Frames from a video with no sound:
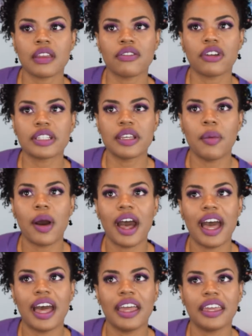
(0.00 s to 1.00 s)
for example,
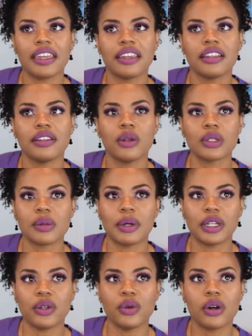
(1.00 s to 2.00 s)
I know
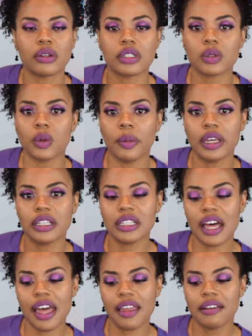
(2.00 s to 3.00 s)
somebody who goes swimming a
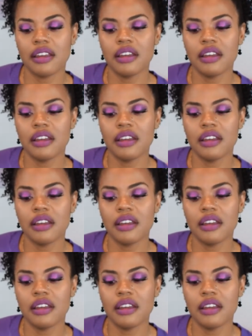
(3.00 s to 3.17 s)
lot,